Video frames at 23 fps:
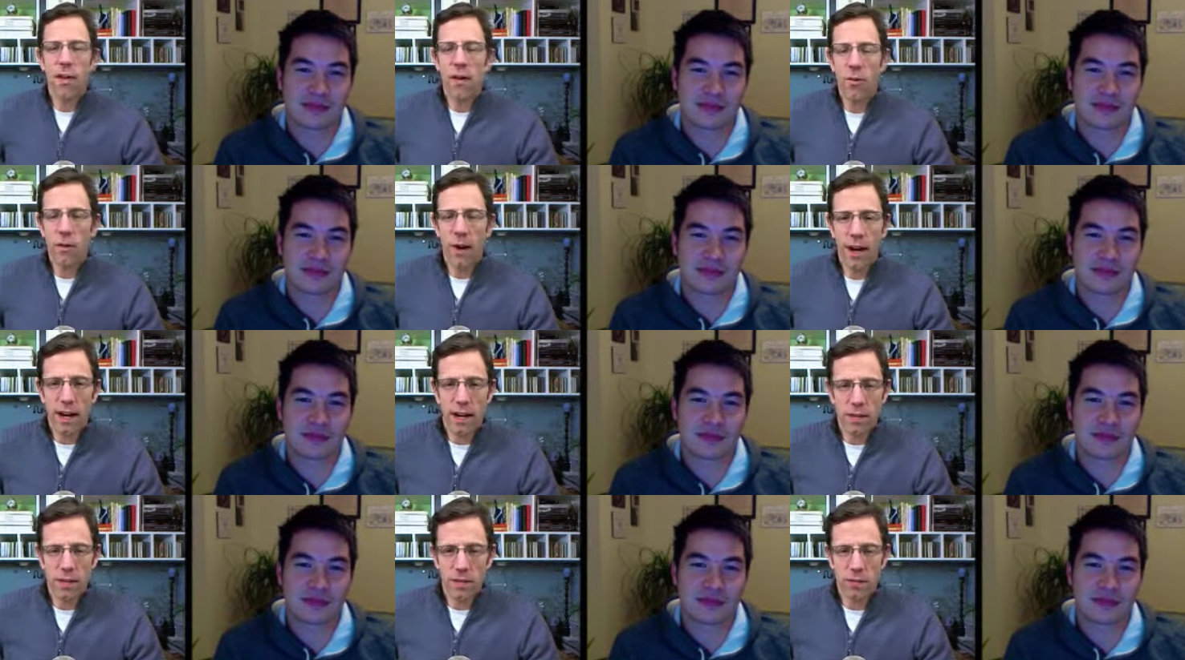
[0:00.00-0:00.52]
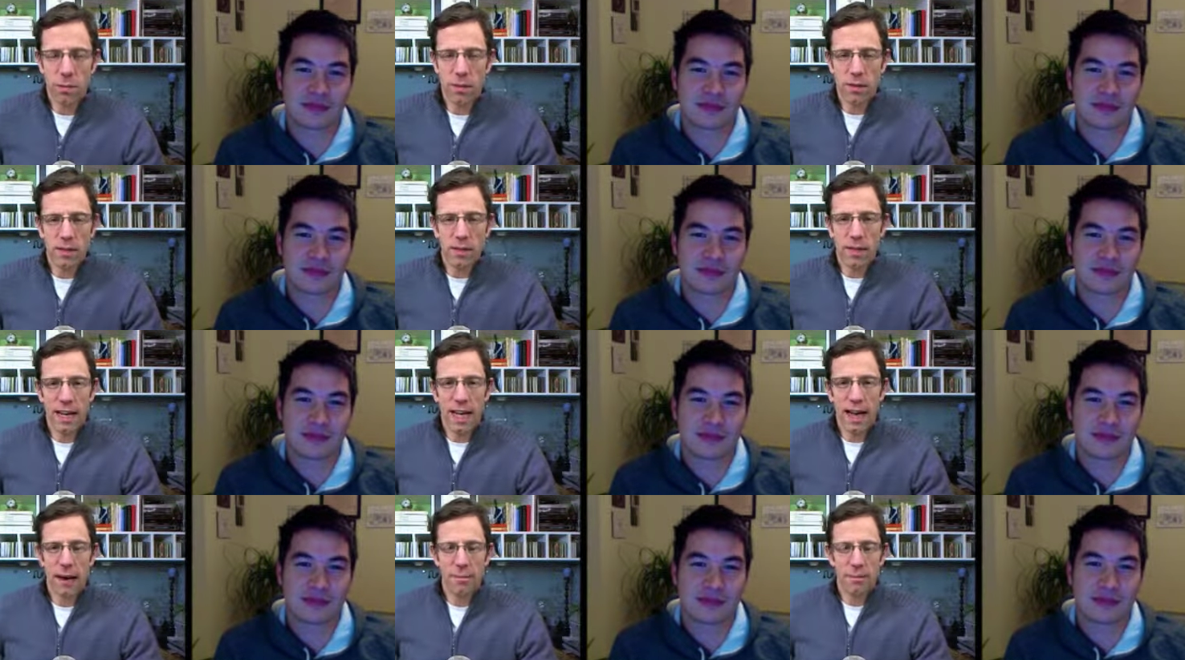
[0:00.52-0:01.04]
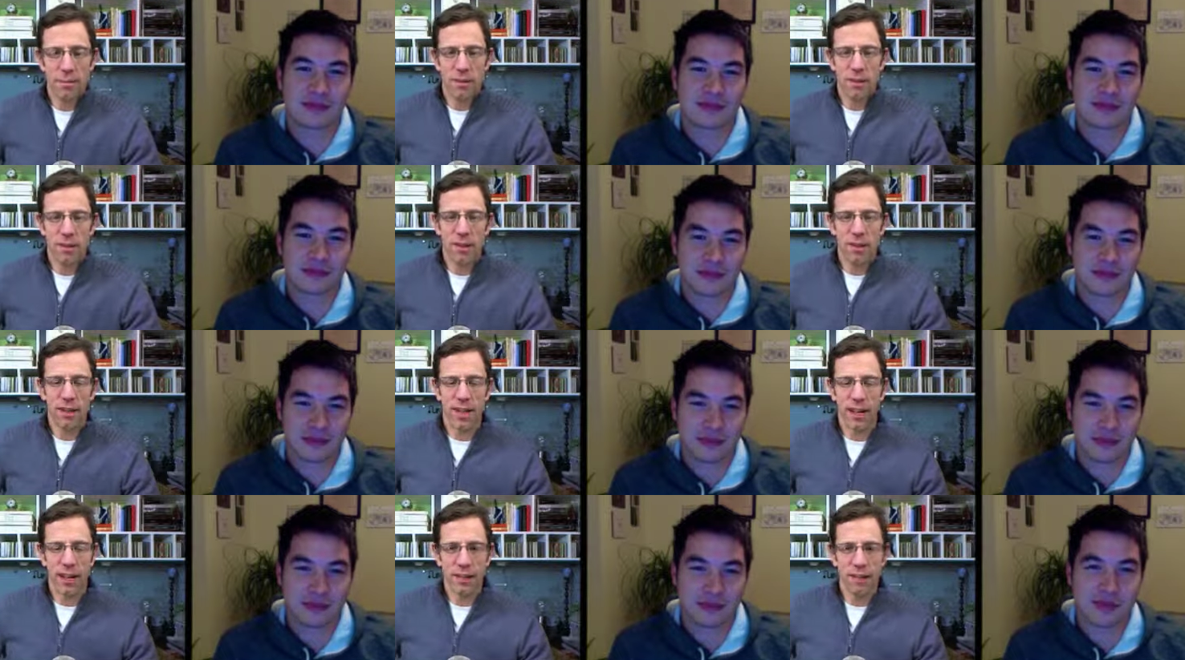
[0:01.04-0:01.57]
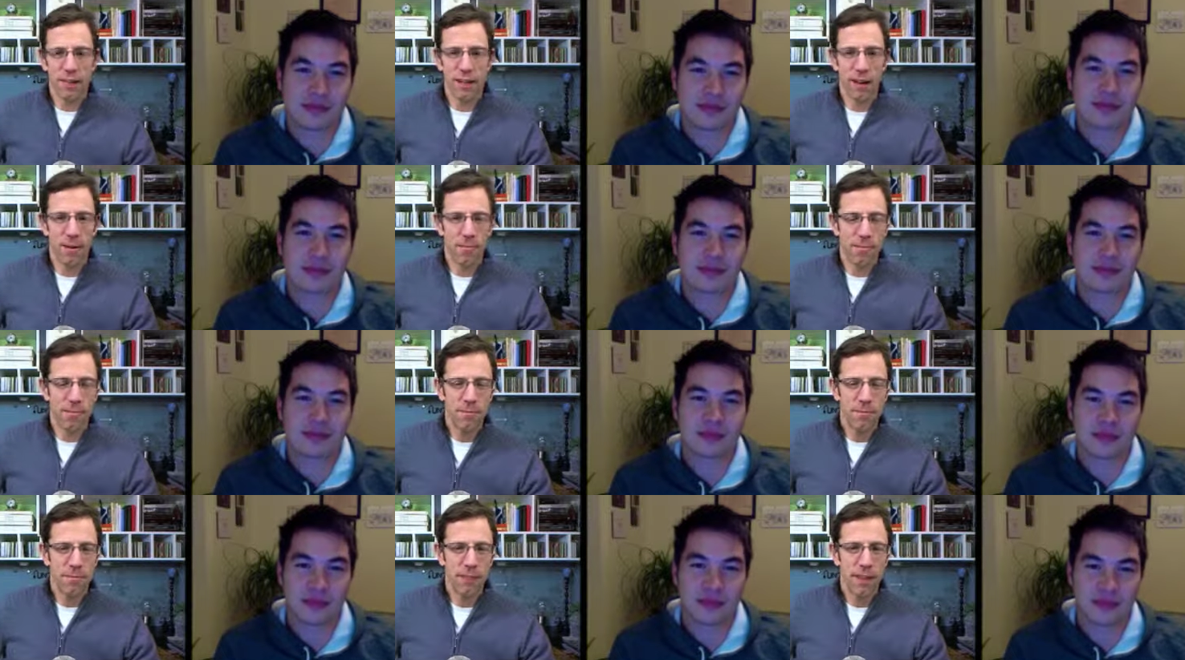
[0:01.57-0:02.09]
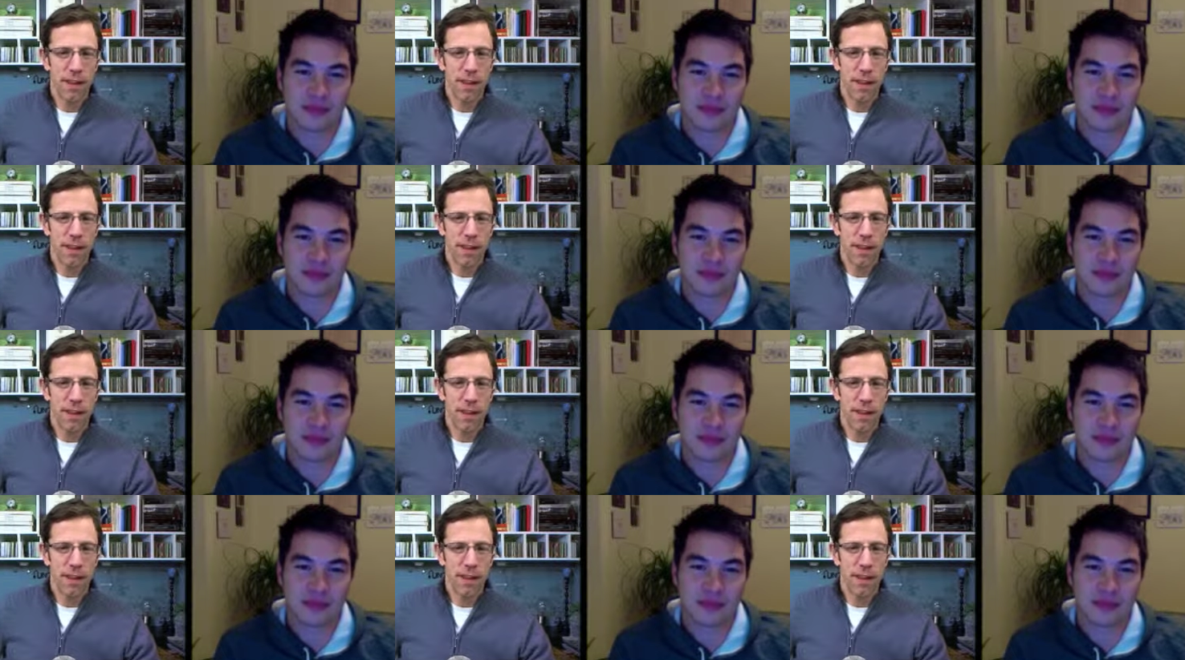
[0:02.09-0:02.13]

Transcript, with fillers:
Speaker 1: many ways once the app is on the desktop